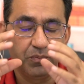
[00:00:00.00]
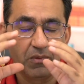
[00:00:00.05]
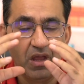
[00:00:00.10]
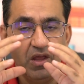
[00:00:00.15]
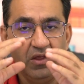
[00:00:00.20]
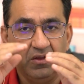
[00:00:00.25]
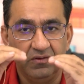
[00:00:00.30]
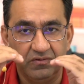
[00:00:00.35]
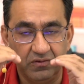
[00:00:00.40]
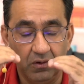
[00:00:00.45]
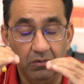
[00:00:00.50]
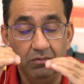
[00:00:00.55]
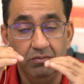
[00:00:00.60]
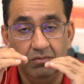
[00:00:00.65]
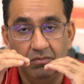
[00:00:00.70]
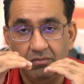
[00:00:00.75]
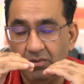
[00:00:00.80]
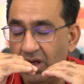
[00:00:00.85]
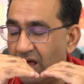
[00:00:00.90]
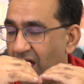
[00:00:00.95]

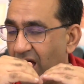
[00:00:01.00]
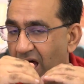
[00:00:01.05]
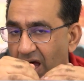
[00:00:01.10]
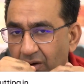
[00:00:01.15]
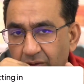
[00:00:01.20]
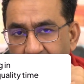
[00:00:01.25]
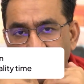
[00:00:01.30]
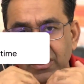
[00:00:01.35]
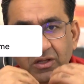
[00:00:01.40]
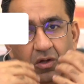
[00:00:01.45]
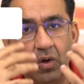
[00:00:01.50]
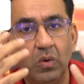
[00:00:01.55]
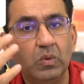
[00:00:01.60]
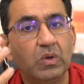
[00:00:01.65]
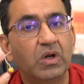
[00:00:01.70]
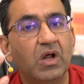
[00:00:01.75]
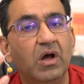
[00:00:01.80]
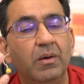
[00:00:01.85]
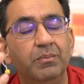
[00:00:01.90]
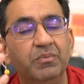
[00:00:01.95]
So how can you
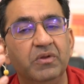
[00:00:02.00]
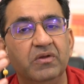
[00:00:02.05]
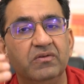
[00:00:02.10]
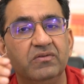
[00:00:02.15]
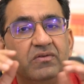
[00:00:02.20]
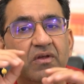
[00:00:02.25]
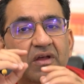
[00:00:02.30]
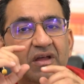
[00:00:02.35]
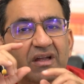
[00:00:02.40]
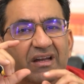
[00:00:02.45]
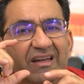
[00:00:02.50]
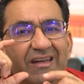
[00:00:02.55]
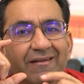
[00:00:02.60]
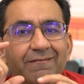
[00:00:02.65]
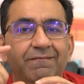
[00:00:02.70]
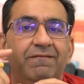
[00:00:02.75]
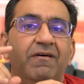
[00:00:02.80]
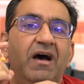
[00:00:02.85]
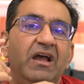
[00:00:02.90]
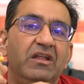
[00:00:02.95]
overcome this?
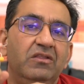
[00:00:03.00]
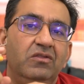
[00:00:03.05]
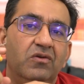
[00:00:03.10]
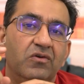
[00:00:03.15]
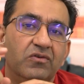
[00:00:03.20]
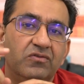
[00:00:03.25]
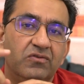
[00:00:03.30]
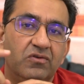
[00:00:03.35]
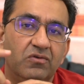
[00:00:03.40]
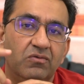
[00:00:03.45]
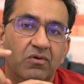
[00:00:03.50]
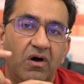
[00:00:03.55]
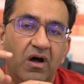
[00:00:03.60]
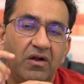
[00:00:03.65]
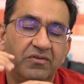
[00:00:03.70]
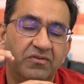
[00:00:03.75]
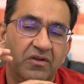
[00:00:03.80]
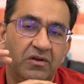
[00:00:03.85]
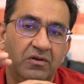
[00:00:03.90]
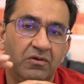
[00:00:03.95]
Divide those 2
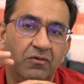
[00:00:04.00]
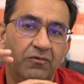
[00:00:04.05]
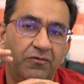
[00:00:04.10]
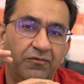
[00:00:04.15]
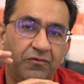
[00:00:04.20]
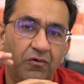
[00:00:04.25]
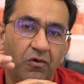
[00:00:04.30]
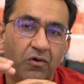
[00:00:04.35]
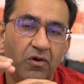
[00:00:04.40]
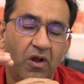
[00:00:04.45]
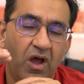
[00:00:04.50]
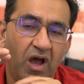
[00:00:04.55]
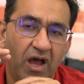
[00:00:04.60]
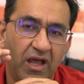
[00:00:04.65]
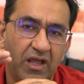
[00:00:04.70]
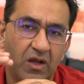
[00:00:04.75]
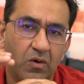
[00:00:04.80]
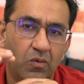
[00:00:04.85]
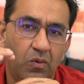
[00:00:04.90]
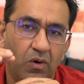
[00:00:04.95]
hours into 4
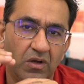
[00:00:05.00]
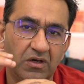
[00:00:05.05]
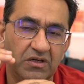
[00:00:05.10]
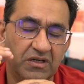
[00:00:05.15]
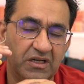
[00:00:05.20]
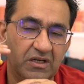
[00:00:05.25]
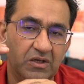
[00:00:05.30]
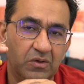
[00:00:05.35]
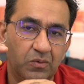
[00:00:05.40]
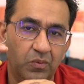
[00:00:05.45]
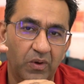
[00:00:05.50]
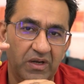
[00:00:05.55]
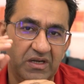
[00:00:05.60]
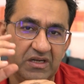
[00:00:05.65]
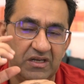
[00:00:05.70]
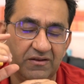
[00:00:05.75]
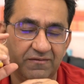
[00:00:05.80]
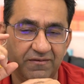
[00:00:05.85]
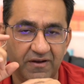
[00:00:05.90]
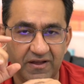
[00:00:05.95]
high quality
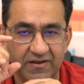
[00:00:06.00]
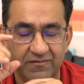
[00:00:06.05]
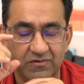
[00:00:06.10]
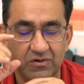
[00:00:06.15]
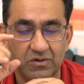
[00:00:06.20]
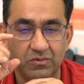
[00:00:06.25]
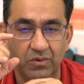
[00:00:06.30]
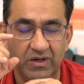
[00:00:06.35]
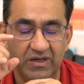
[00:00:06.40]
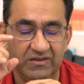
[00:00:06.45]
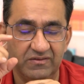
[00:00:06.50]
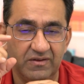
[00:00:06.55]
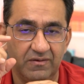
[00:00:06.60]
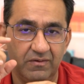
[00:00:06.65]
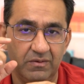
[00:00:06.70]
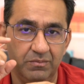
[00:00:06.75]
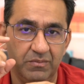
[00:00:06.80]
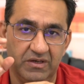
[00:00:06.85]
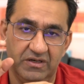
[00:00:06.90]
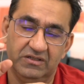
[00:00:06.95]
25 to
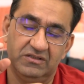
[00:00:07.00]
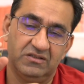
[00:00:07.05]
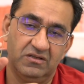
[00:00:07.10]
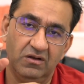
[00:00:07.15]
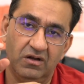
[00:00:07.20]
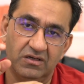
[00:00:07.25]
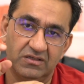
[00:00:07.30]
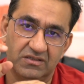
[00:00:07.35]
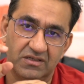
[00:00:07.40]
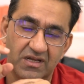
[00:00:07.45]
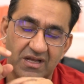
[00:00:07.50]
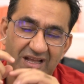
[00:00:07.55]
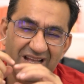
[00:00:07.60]
27 minute slots.